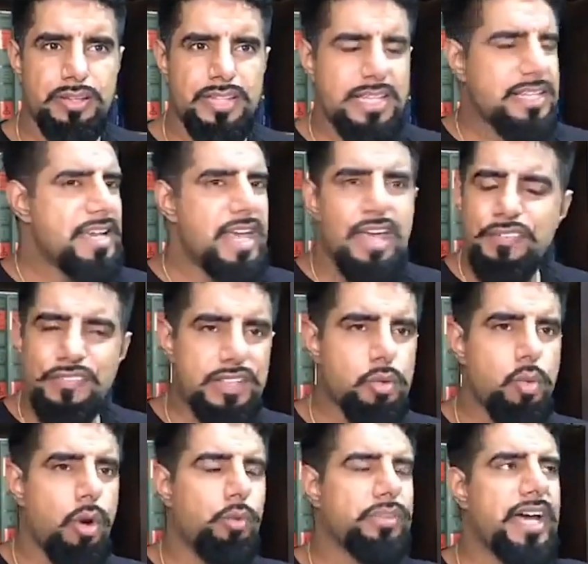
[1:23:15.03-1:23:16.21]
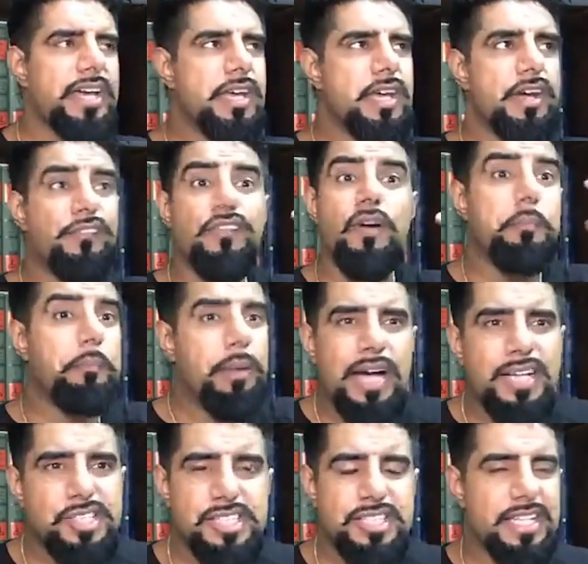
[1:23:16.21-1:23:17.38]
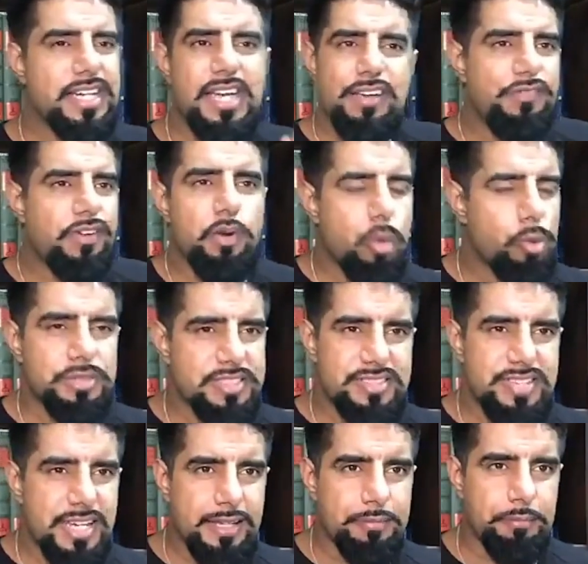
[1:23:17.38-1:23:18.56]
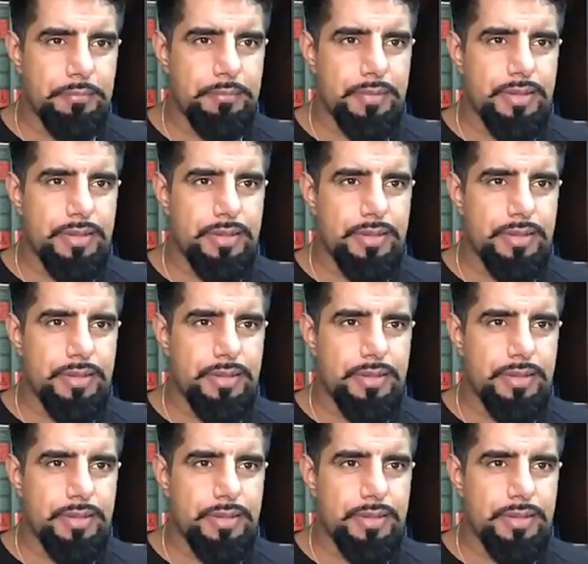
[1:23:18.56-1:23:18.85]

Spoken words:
They never quote that from Baji. They never quote his name.